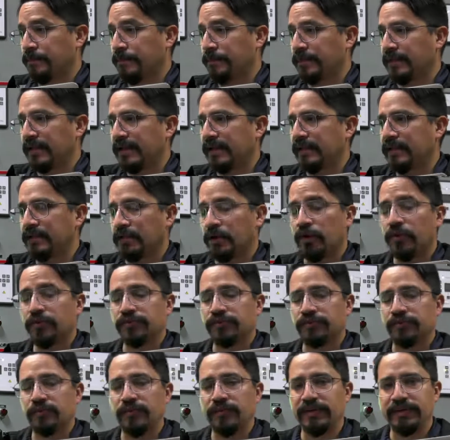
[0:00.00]
And
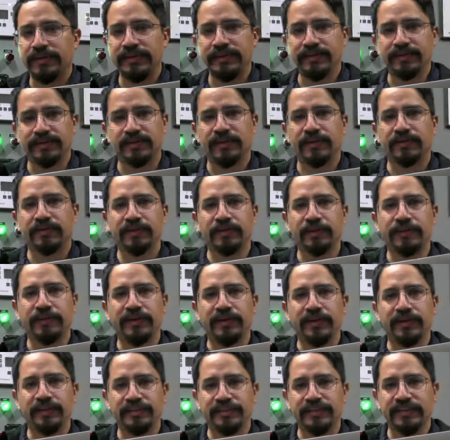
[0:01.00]
also we did some
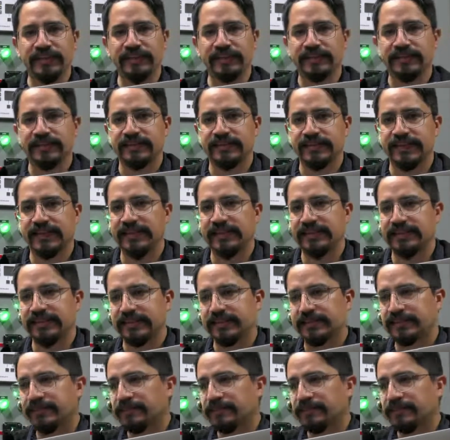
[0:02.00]
topologies changes.